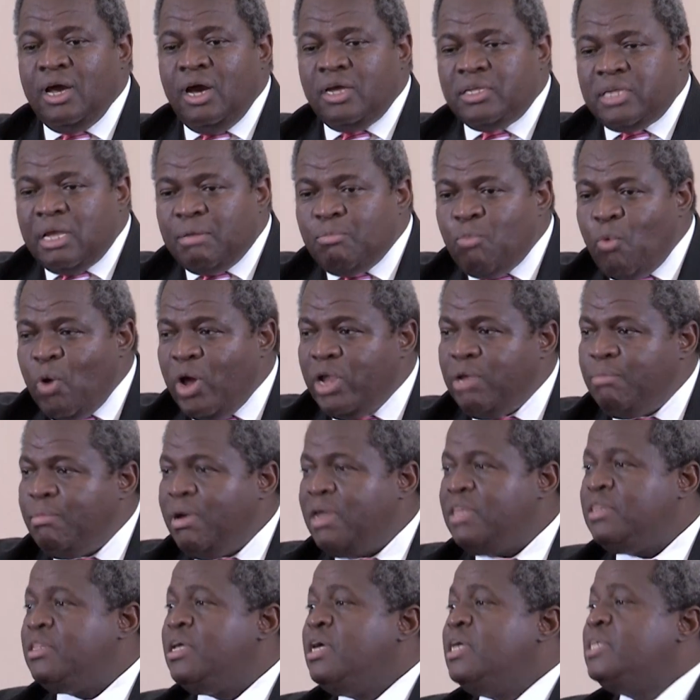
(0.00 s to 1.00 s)
some 1
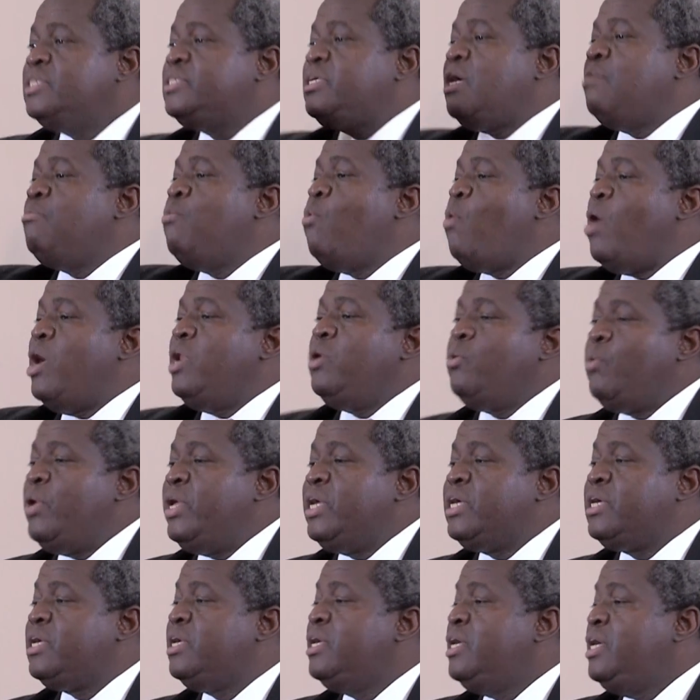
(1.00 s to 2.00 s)
month, some 1
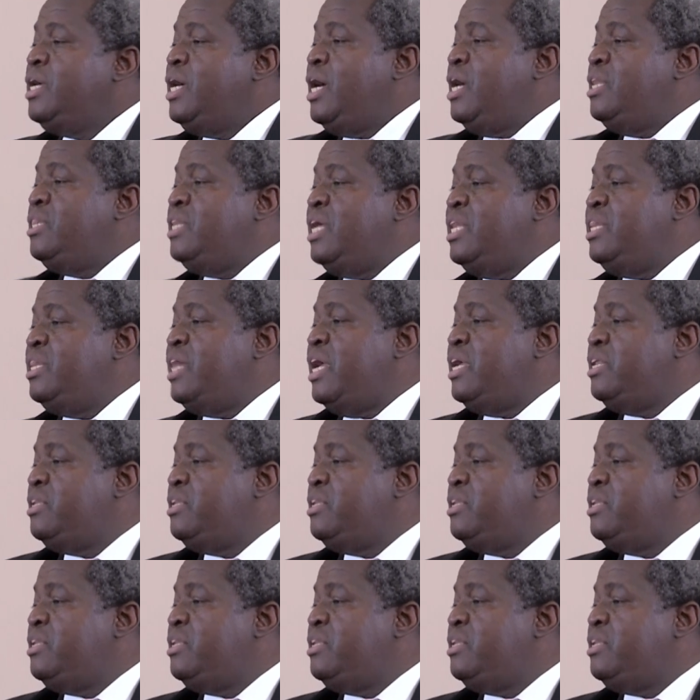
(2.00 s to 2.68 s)
week, and then they